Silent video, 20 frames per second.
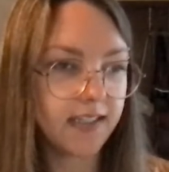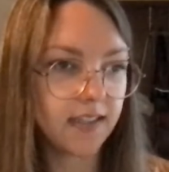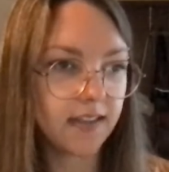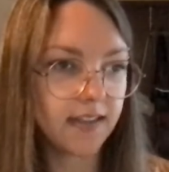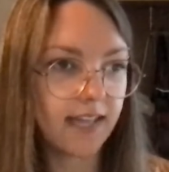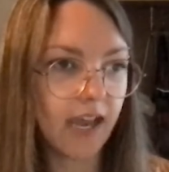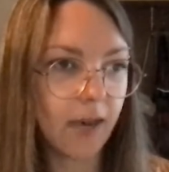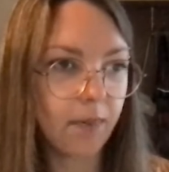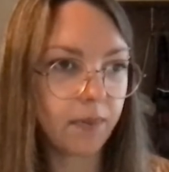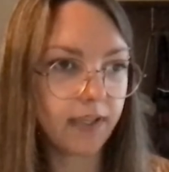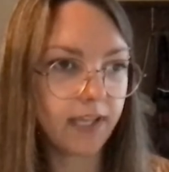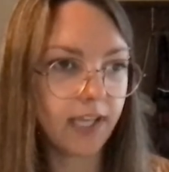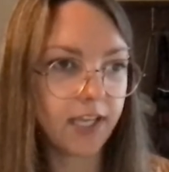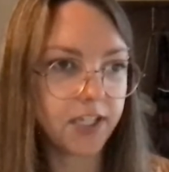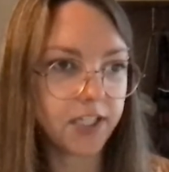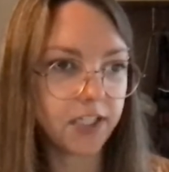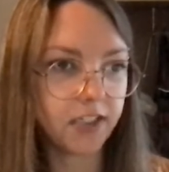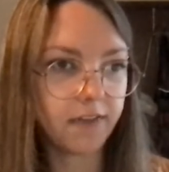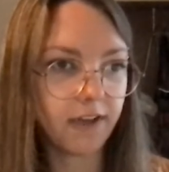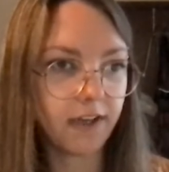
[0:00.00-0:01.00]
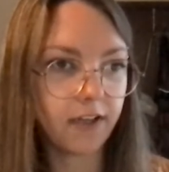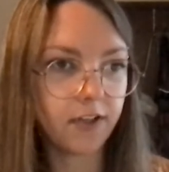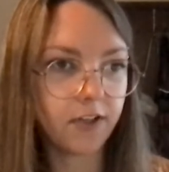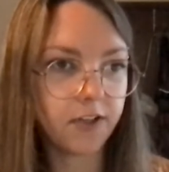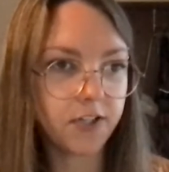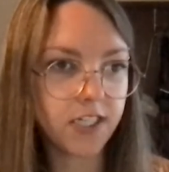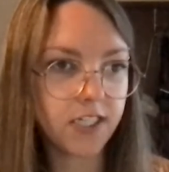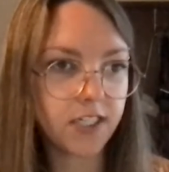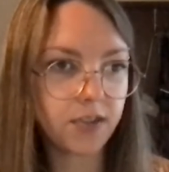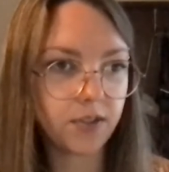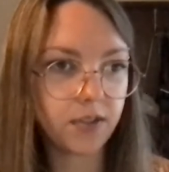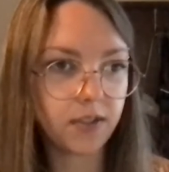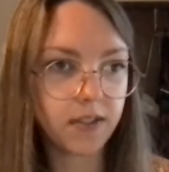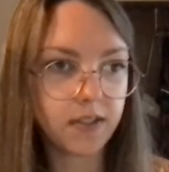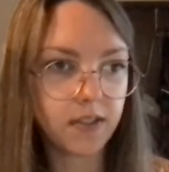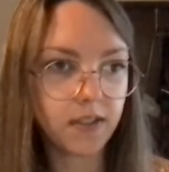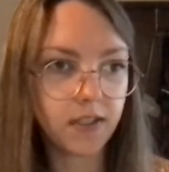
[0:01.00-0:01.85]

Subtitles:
and the application of energy to